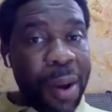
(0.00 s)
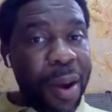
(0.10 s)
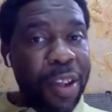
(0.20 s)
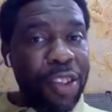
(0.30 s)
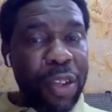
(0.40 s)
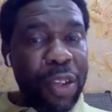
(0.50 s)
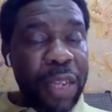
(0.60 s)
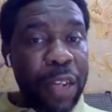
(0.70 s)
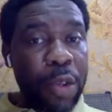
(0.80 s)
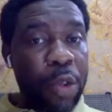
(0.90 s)
God is
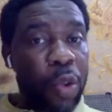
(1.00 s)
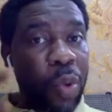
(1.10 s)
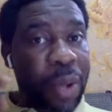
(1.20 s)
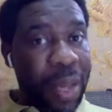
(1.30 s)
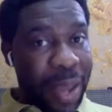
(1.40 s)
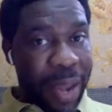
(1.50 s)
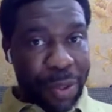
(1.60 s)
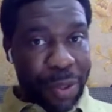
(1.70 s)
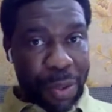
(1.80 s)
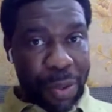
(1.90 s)
not telling you to look at the
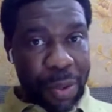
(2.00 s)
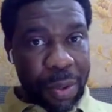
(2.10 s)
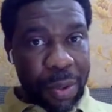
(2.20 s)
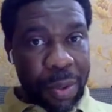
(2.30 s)
attitude.